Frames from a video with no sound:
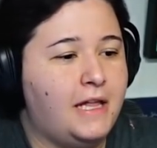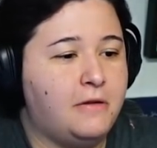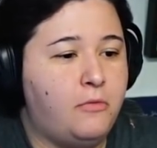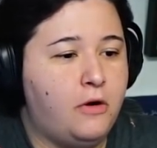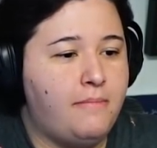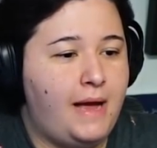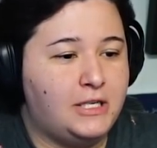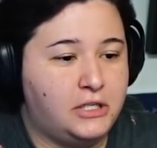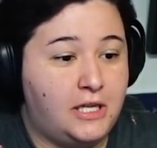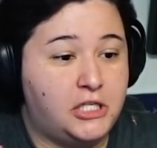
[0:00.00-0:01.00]
the more
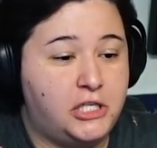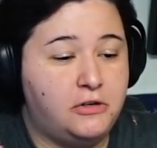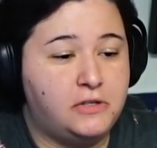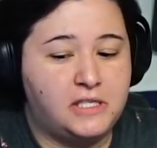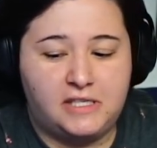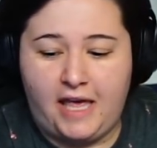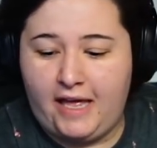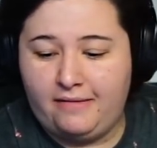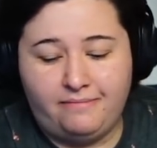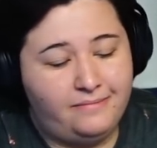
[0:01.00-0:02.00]
magic that she uses
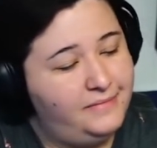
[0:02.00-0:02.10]
then,